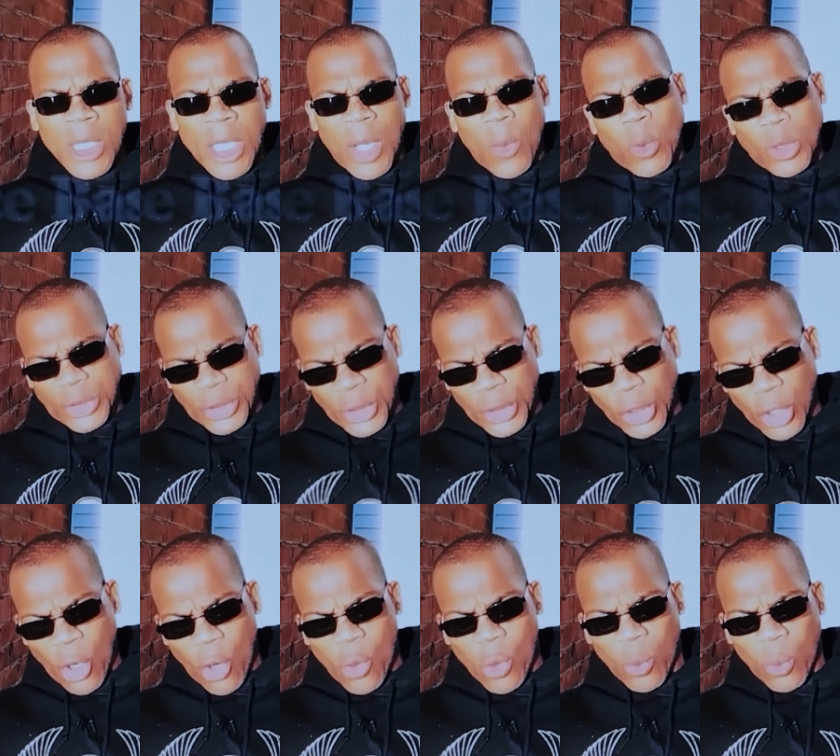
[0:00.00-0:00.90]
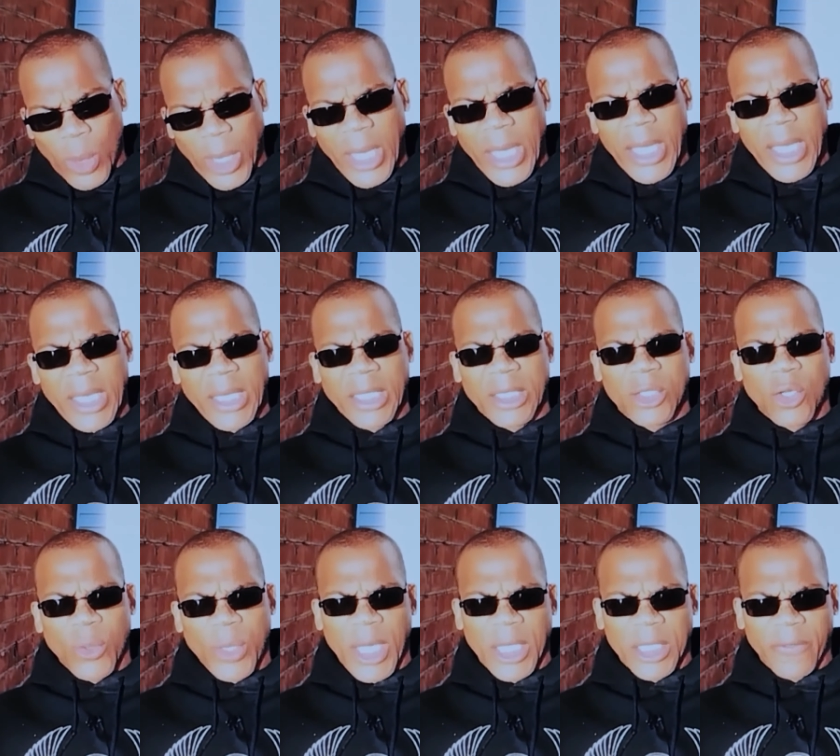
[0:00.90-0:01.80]
They want you to go away and
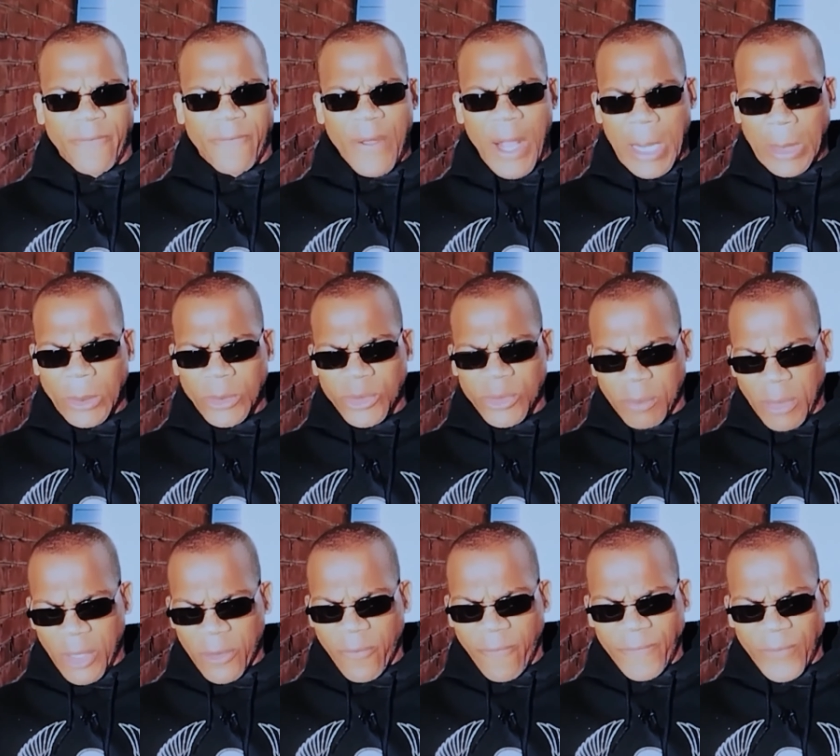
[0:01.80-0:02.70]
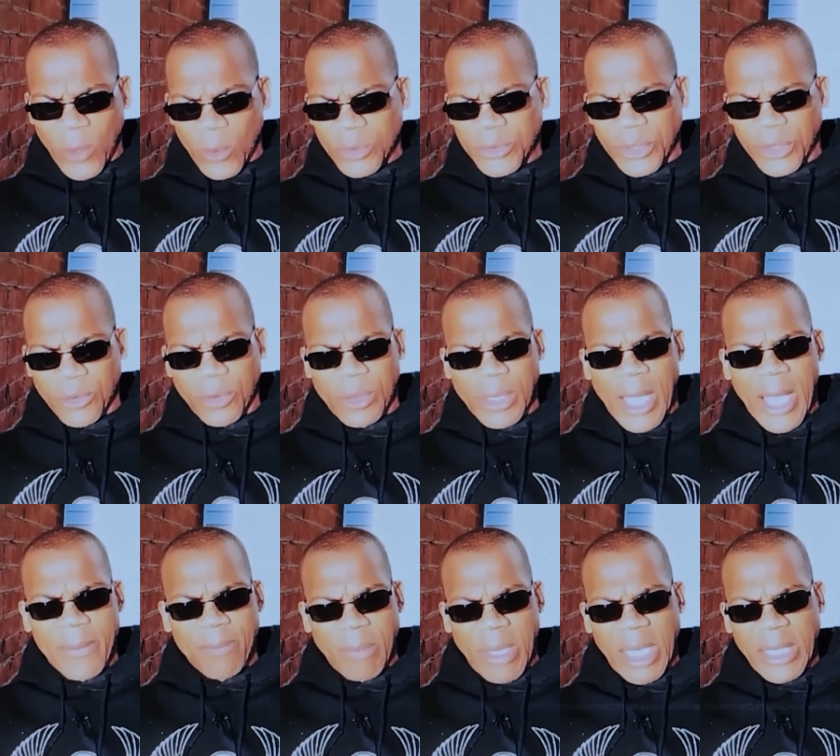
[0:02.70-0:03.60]
go ahead and follow some other folks that are
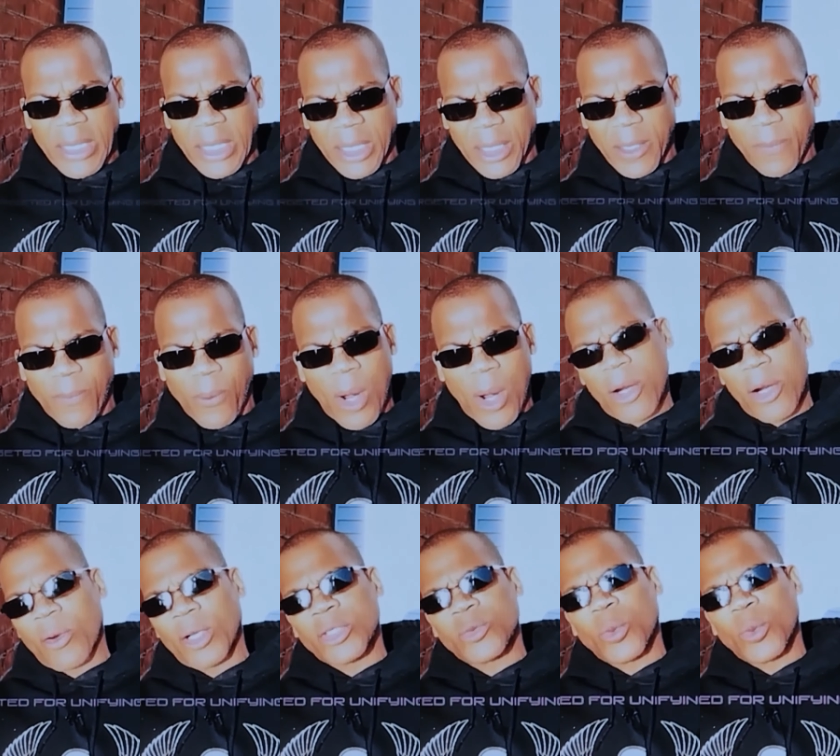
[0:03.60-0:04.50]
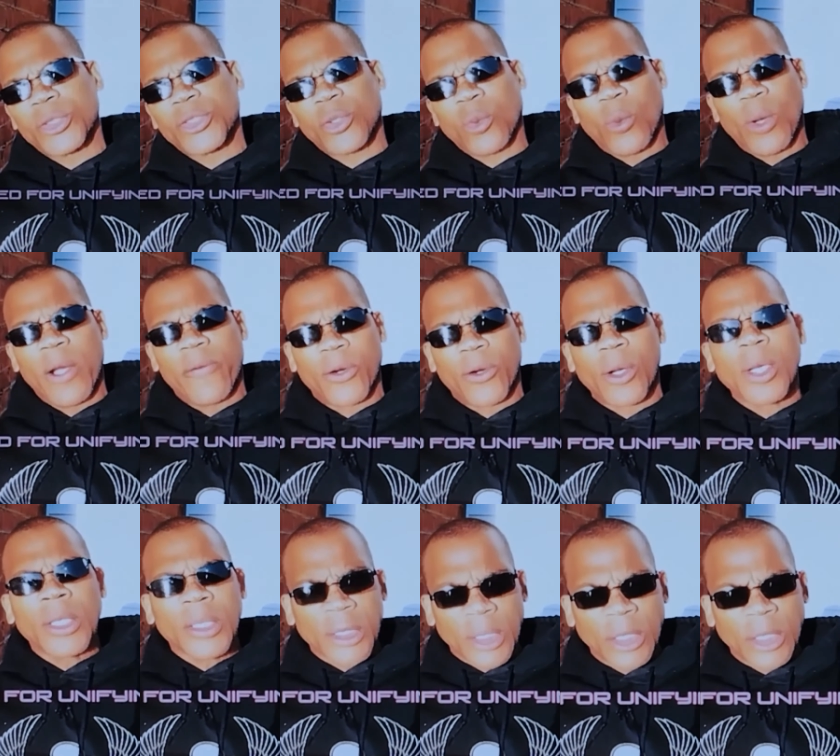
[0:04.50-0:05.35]
not making any progress whatsoever,